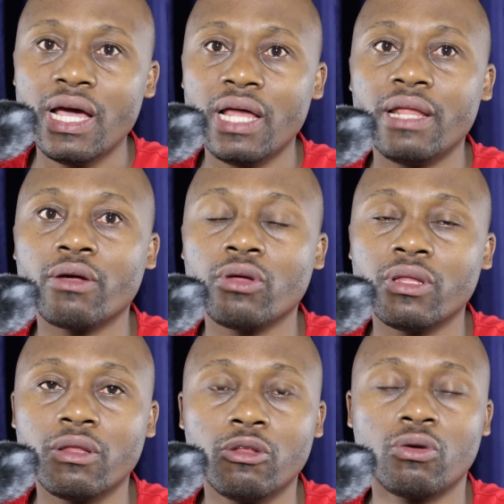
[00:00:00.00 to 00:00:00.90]

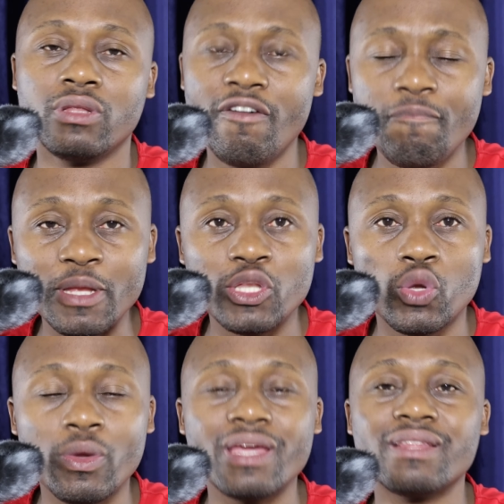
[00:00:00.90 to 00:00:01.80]
Look, they've been
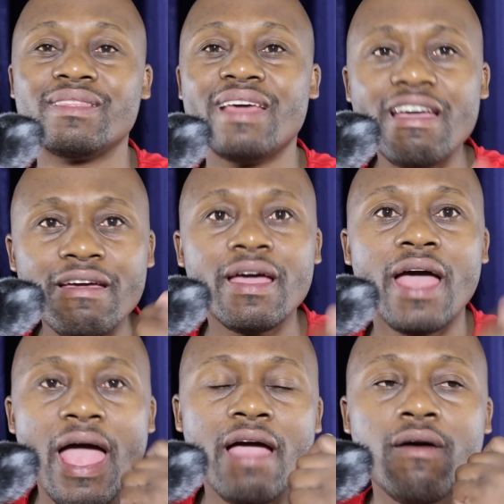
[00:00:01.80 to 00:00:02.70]
doing it. They
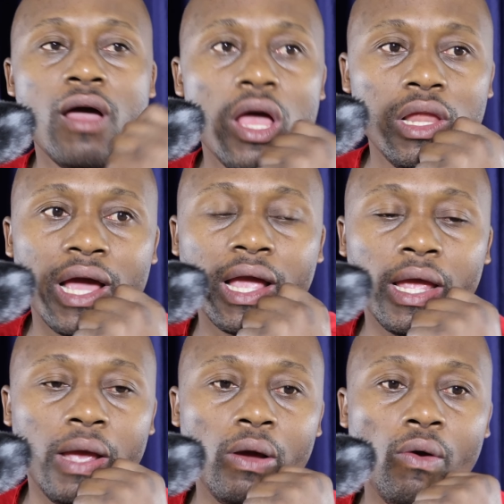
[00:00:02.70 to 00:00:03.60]
have,
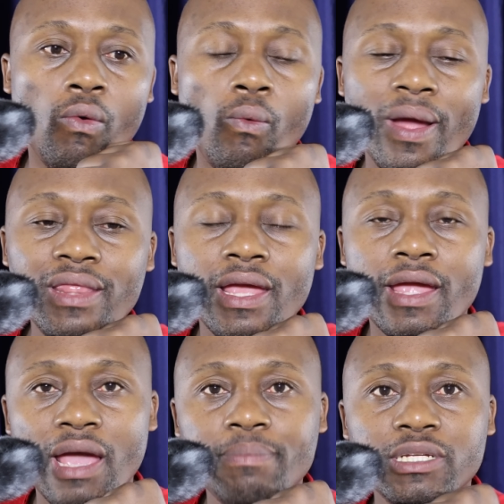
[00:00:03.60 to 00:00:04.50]
like, when they
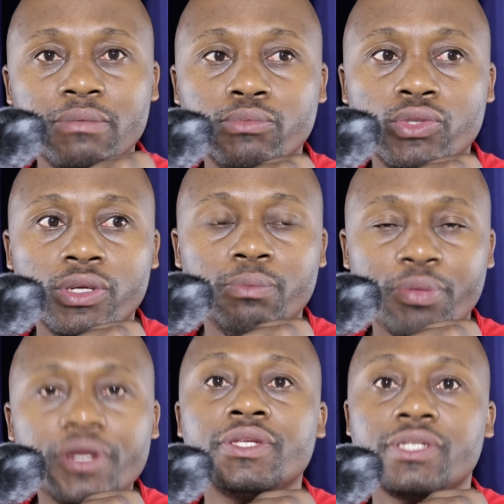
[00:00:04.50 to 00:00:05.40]
kept him in
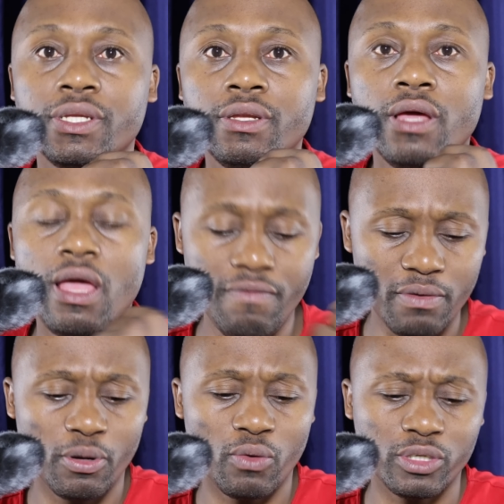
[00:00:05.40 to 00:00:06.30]
prison,
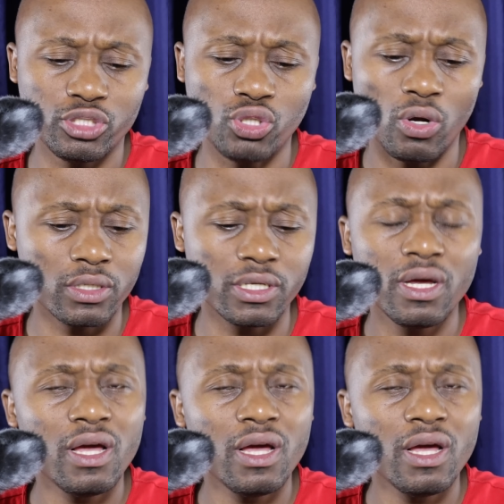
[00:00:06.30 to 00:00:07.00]
everybody was shocked.